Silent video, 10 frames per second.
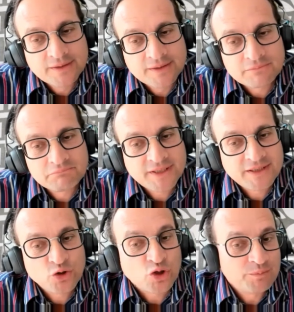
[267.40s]
say, to
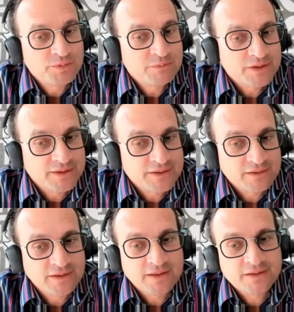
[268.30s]
optimize the
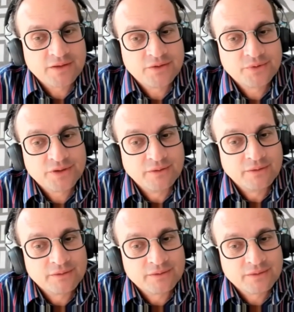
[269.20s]
execution
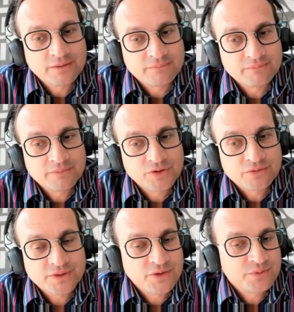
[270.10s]
to
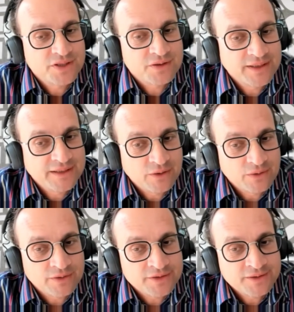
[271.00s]
reduce trading
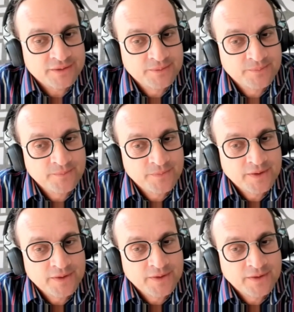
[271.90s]
cost.
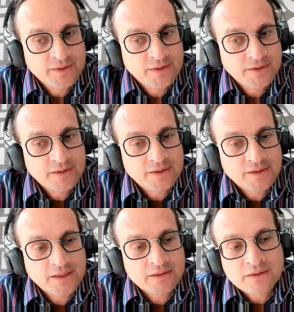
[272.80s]
A
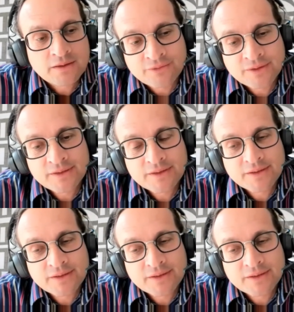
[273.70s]
different,